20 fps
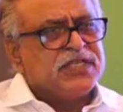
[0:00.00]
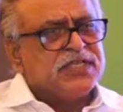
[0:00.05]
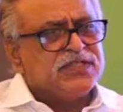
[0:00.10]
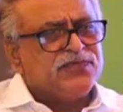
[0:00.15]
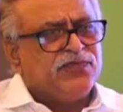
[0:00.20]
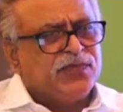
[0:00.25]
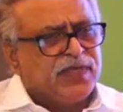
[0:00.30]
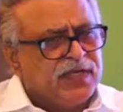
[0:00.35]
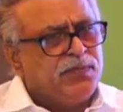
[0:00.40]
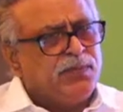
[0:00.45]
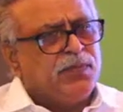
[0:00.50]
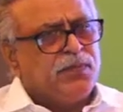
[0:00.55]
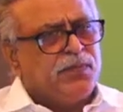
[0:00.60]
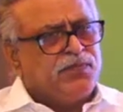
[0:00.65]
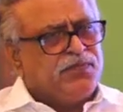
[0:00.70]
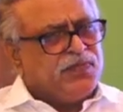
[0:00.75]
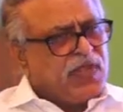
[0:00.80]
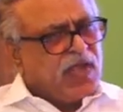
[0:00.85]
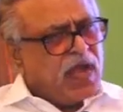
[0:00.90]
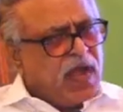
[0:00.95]
has very
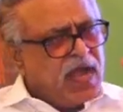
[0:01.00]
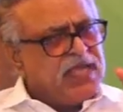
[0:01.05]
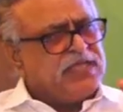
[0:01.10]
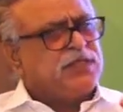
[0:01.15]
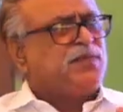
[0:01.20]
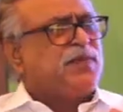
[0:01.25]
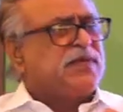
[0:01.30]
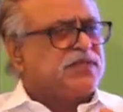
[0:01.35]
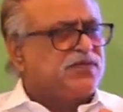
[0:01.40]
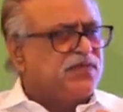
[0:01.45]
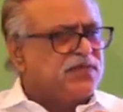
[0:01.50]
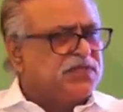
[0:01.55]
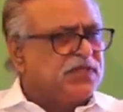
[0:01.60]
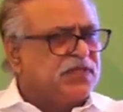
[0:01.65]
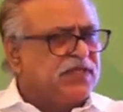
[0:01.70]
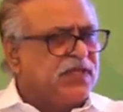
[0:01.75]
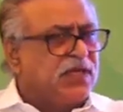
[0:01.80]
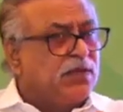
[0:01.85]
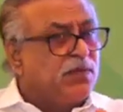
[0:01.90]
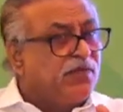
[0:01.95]
high
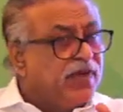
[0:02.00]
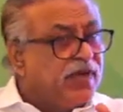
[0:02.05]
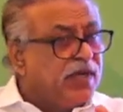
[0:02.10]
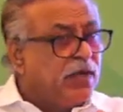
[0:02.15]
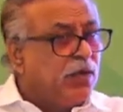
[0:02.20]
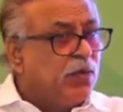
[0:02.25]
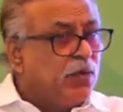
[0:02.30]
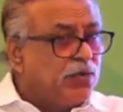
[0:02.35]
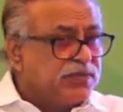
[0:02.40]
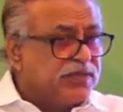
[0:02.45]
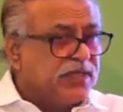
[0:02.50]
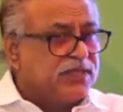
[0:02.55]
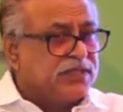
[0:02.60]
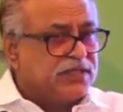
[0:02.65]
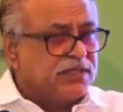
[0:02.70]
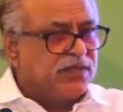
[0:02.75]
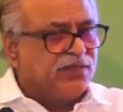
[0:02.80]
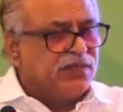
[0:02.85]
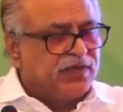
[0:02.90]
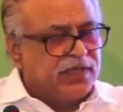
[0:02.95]
specificity and very low
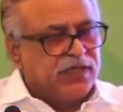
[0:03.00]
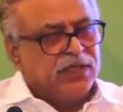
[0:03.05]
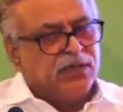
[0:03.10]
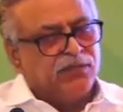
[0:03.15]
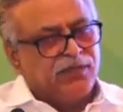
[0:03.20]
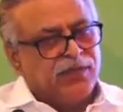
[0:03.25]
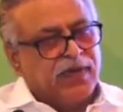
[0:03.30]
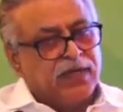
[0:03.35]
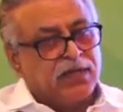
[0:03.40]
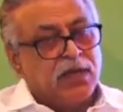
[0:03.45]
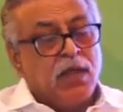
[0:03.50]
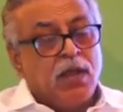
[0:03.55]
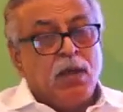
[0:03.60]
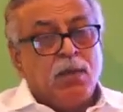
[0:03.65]
sensitivity in fact.